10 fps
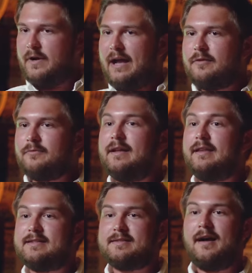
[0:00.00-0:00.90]
we had a
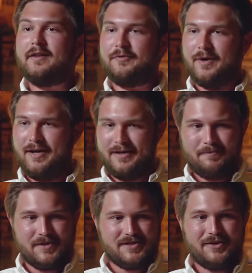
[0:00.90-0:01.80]
really solid run
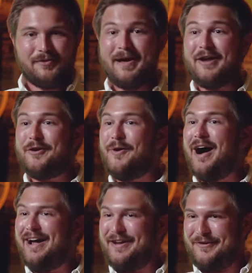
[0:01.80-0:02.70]
up until about
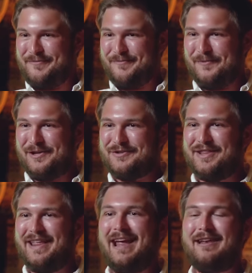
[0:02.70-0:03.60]
Ohio,
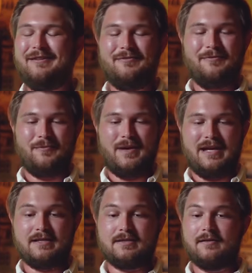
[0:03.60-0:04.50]
which then
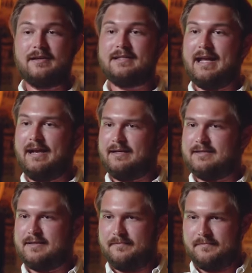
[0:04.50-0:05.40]
we started to get in
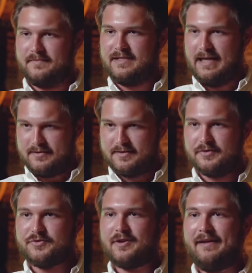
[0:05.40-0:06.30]
some
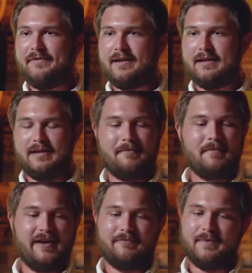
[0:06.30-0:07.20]
denser traffic. And that
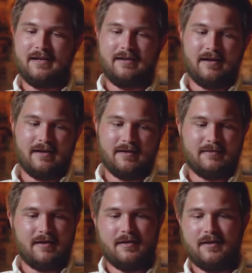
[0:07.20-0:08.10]
may have been
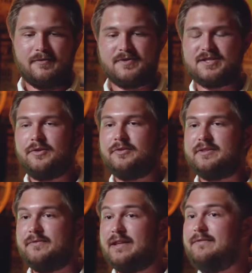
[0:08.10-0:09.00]
a, a
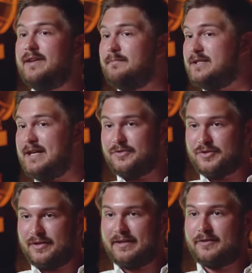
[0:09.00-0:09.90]
result of leaving
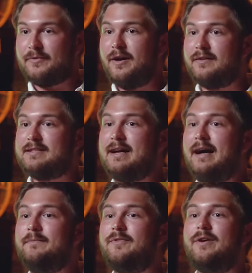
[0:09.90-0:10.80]
potentially at the wrong
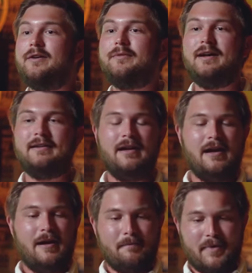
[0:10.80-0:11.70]
time for our run,
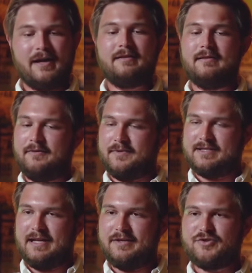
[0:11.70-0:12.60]
but it
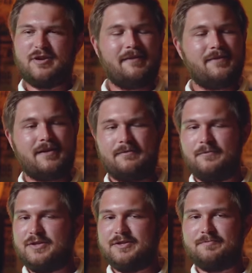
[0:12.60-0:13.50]
was dense traffic
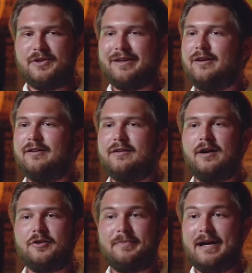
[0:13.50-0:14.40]
and we just put the car on
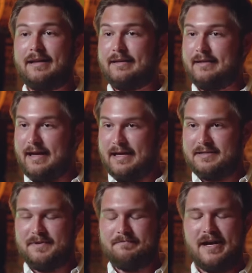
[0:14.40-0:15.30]
autopilot and
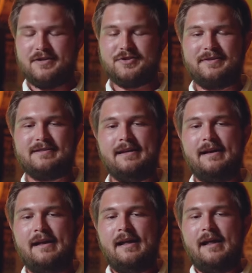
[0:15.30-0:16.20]
had to be patient.
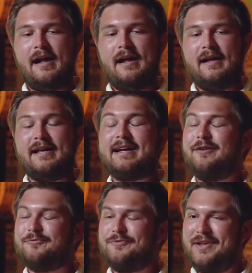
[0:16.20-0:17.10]
Uh, it
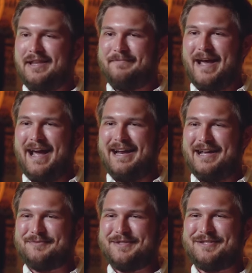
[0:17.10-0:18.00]
got really bad
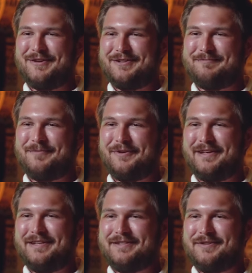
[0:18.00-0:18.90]
as we started to
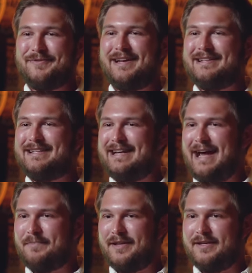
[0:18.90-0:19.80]
pull into
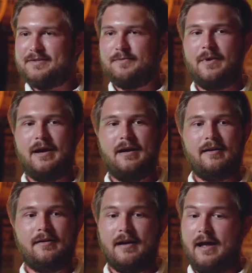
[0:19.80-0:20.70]
Indianapolis,
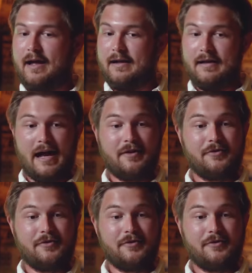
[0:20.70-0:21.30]
where uh, I